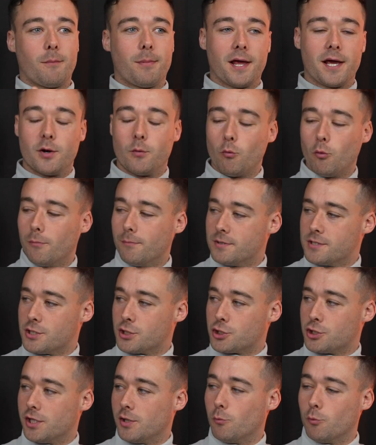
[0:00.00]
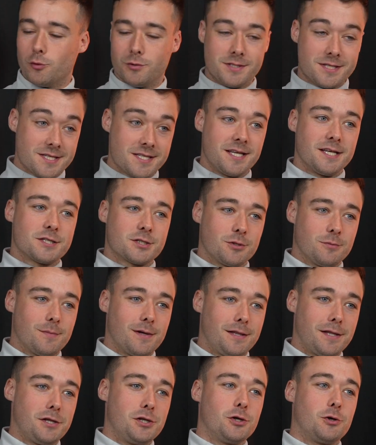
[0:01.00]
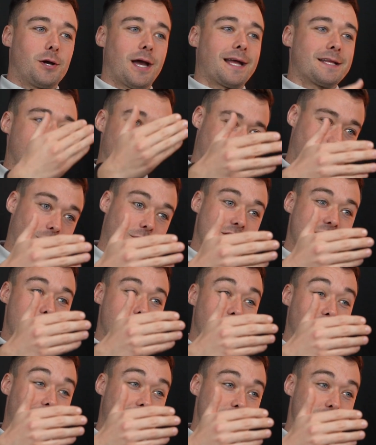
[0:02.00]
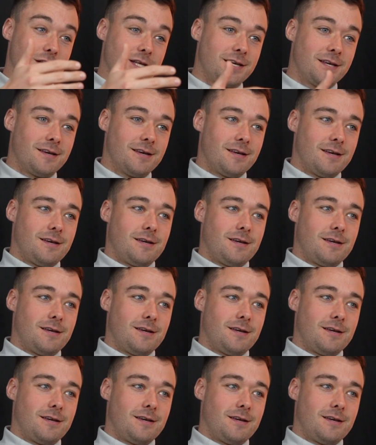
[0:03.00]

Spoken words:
played in one position in one system, and then you get to the first team eventually,